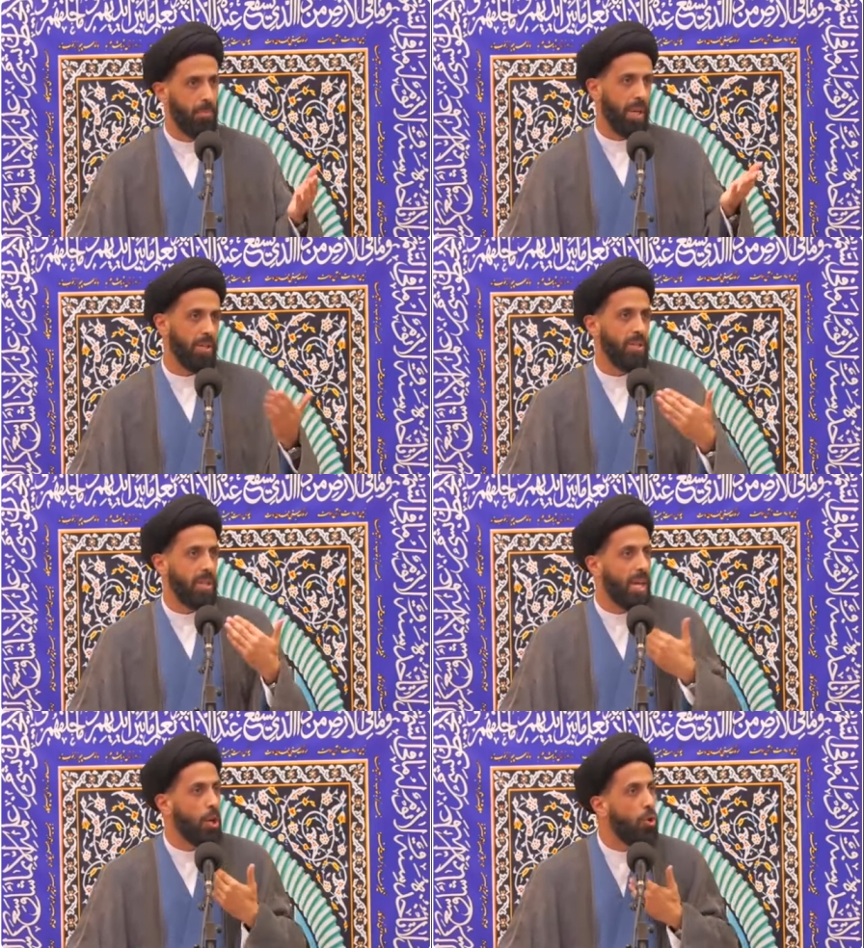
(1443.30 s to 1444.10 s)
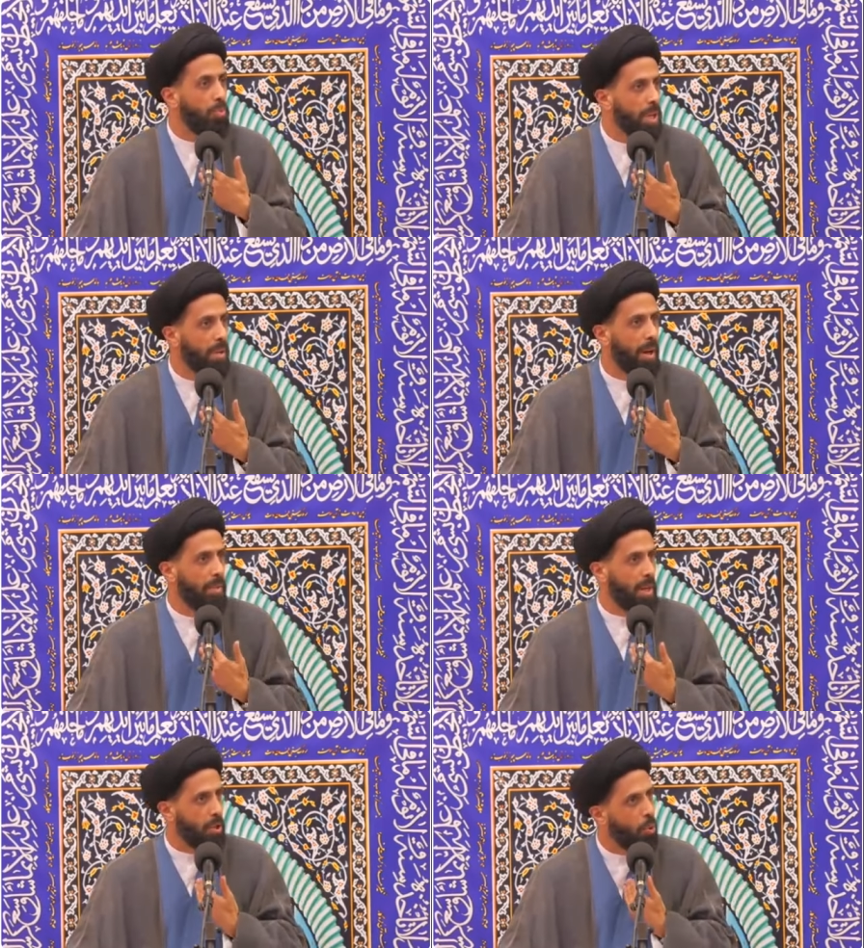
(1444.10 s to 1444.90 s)
Because they know me
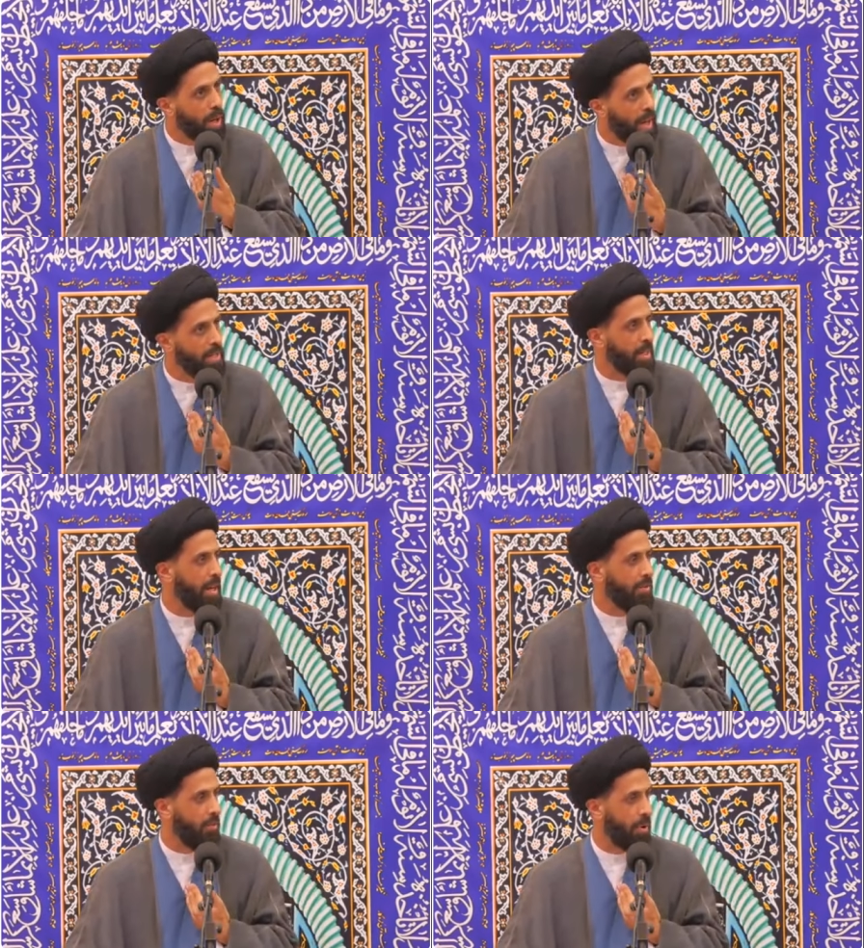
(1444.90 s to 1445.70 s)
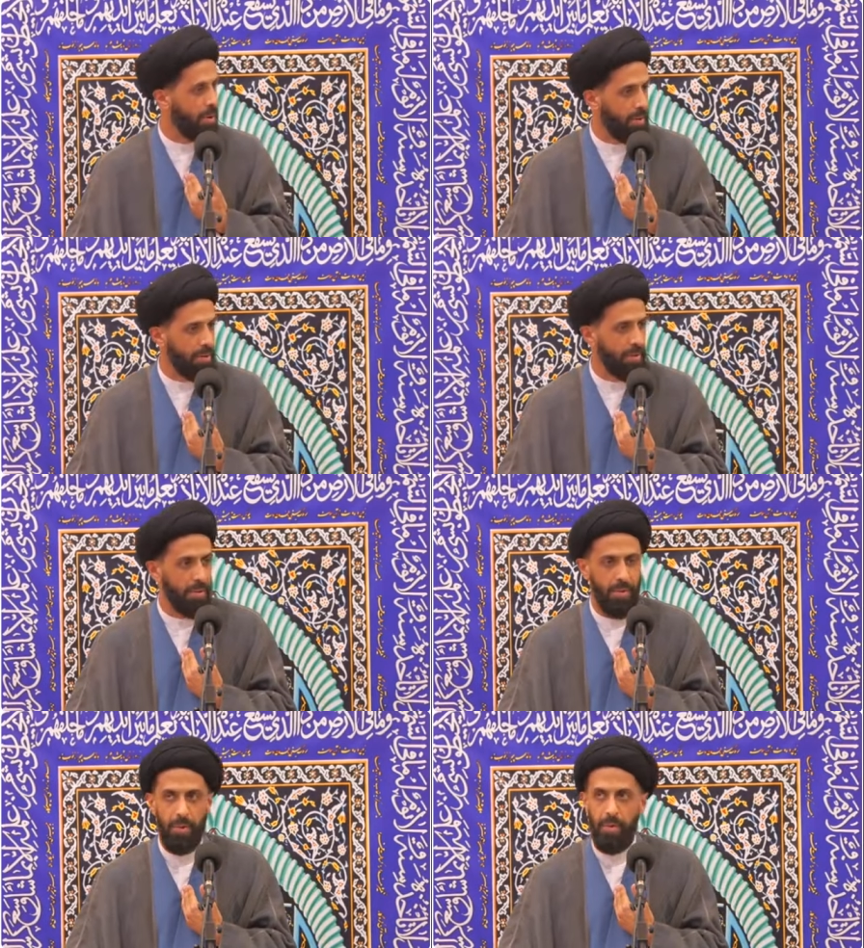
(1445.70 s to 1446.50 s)
and they know what I stand for.
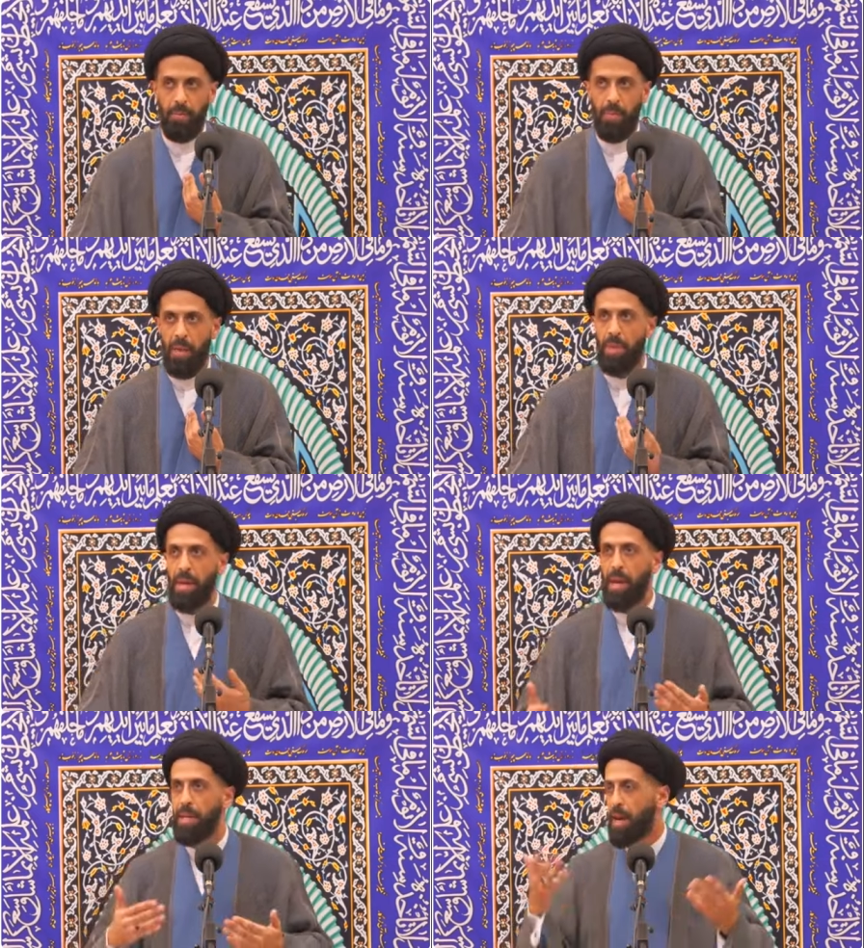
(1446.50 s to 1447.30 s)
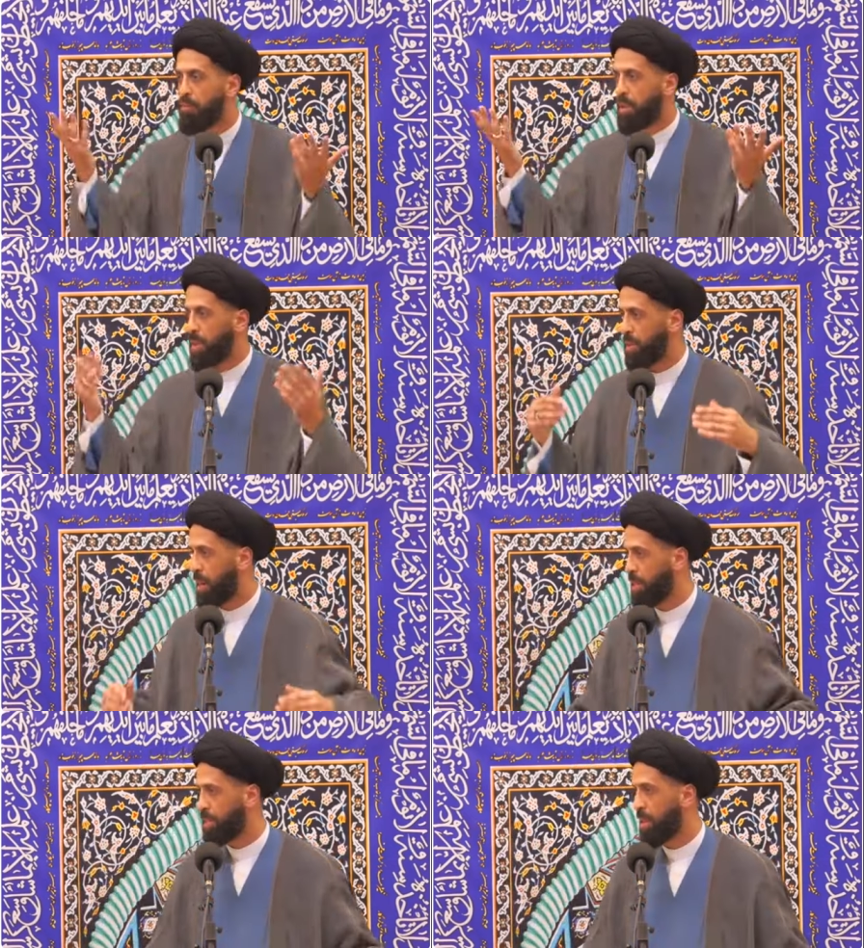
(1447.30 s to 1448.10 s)
And they hate everything that
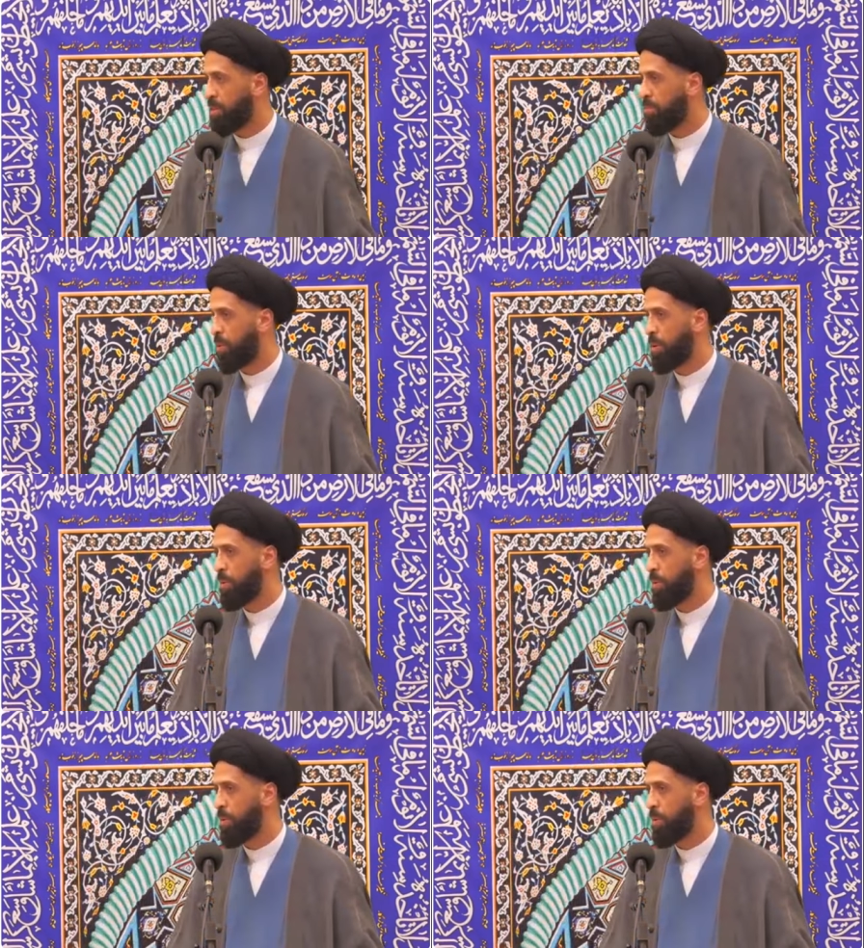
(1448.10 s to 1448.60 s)
I stand for.